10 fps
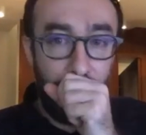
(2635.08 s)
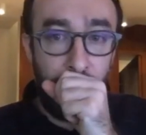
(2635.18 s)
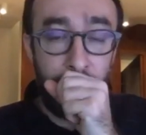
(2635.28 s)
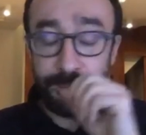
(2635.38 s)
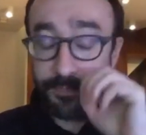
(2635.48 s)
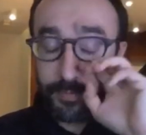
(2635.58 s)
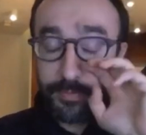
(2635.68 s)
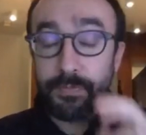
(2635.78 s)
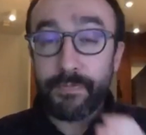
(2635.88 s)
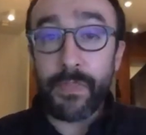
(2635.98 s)
that
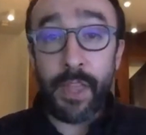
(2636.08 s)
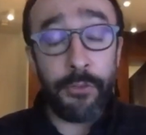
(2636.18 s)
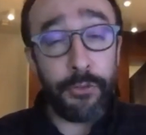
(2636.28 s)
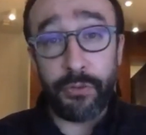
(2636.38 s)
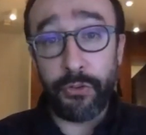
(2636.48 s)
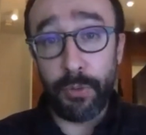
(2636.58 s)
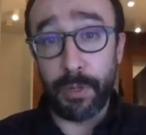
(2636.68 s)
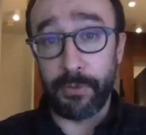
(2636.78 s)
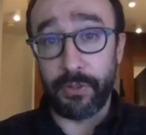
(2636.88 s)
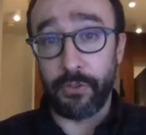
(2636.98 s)
serves two
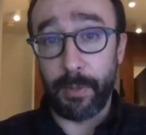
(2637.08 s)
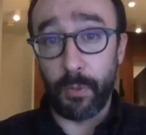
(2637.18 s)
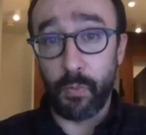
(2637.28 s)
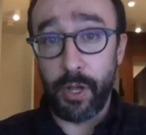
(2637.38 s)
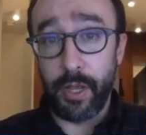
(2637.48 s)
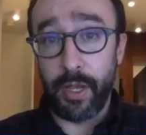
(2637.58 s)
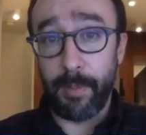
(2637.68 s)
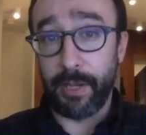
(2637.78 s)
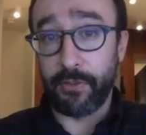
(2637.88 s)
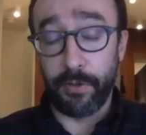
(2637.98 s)
purposes. Number one,
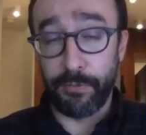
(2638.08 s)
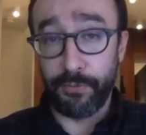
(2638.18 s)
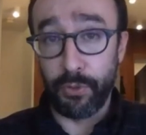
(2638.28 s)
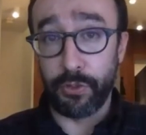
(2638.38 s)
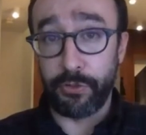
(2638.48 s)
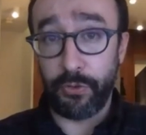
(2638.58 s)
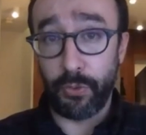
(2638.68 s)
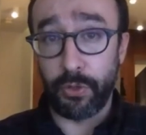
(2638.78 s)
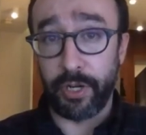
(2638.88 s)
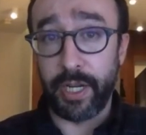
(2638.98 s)
it makes it a fuller
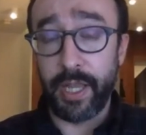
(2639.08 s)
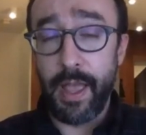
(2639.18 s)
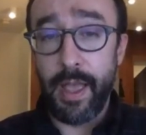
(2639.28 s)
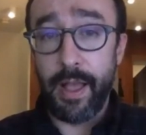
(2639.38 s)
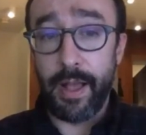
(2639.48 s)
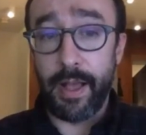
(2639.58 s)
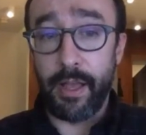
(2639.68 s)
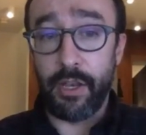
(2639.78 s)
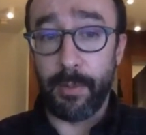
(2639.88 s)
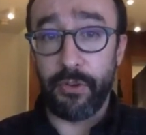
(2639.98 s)
story.
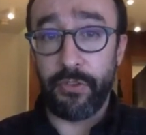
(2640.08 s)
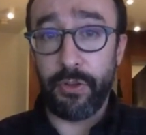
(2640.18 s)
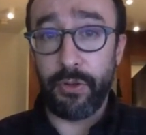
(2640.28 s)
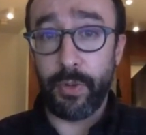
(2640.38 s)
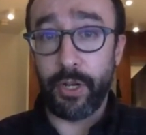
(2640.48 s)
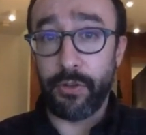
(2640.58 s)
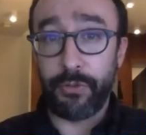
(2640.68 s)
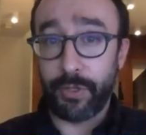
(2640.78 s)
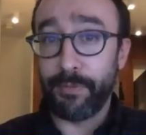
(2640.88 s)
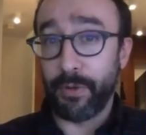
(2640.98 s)
Uh, number two, it
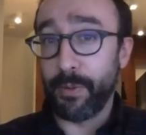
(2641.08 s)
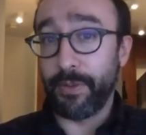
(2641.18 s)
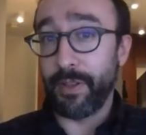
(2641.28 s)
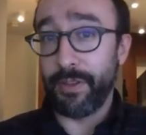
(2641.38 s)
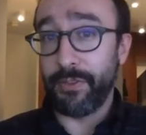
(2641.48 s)
also confirms that